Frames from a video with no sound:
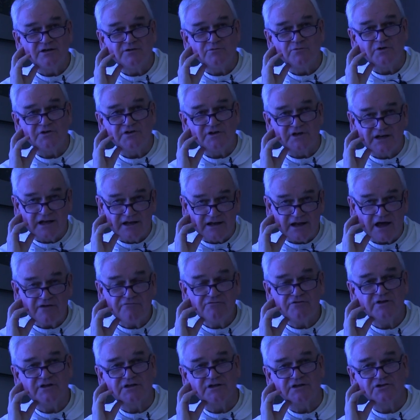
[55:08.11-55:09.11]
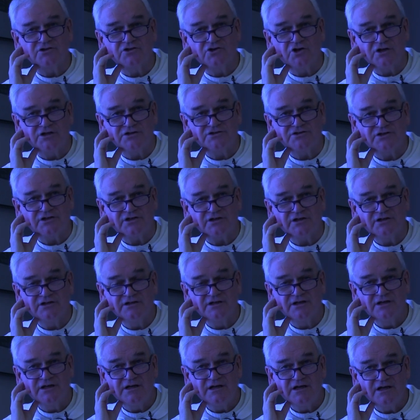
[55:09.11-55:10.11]
within an African culture
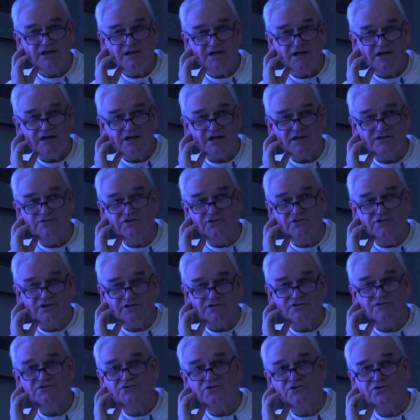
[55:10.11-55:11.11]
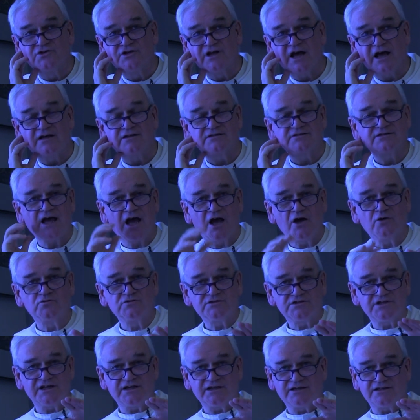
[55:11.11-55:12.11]
is understood as
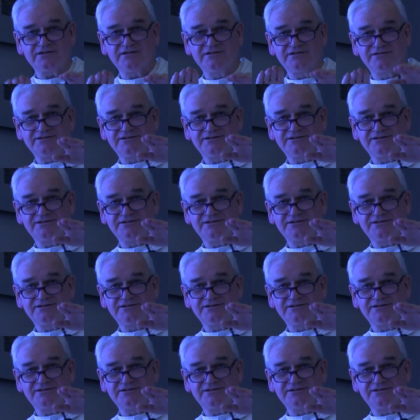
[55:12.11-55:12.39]
counting,